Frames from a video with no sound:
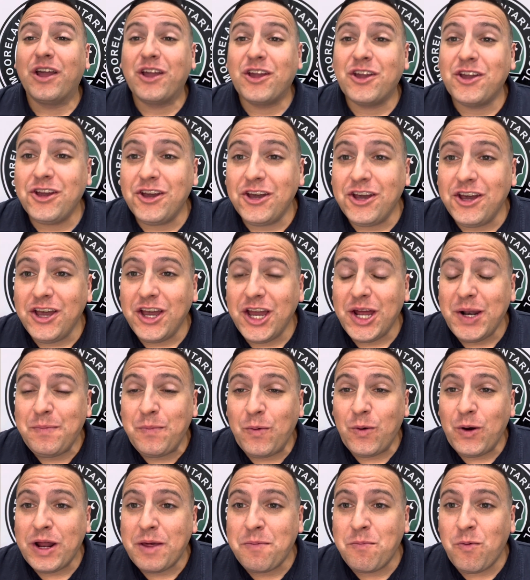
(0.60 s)
Good
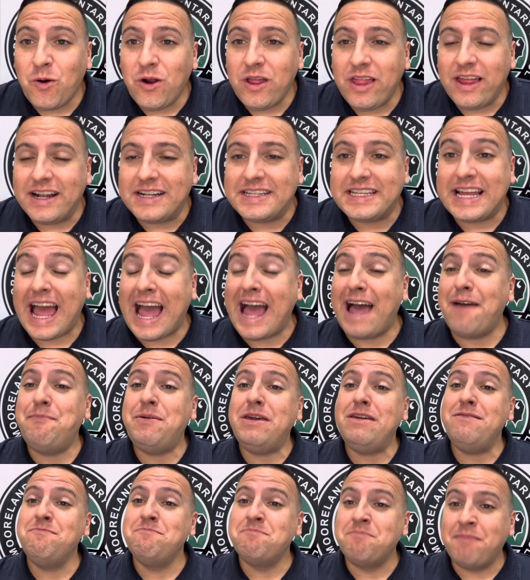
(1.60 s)
morning, Mooreland.
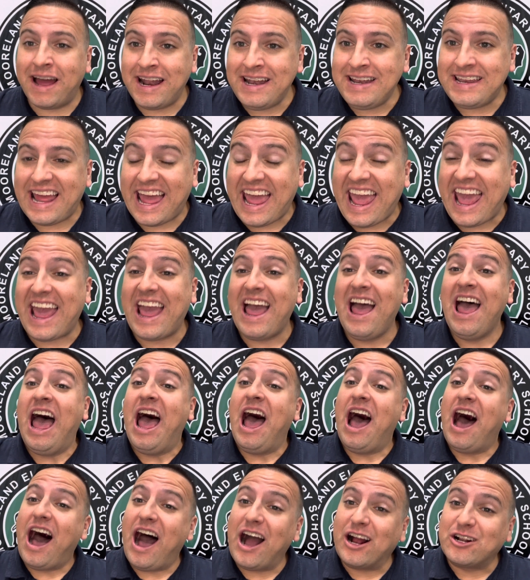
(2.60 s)
Happy Monday,
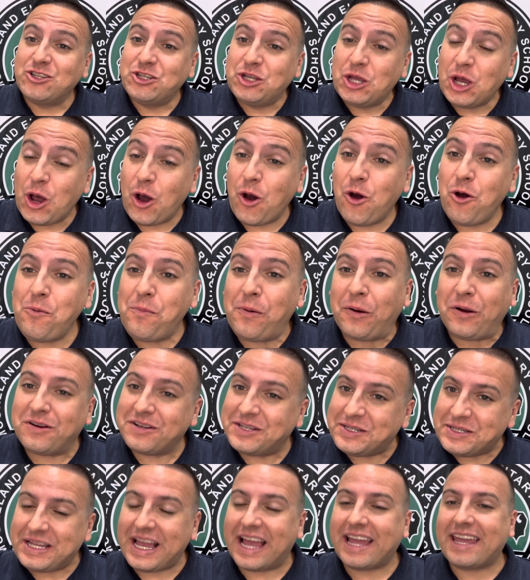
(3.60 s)
October
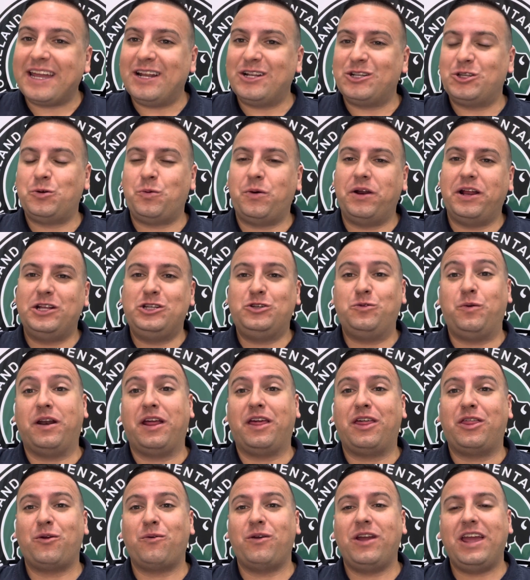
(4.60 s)
2nd,
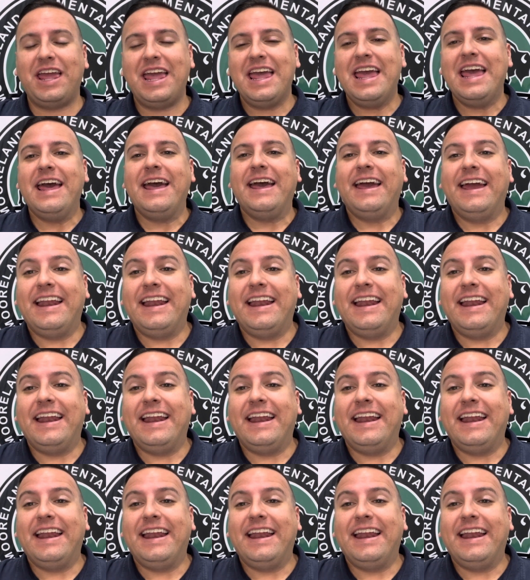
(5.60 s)
2023.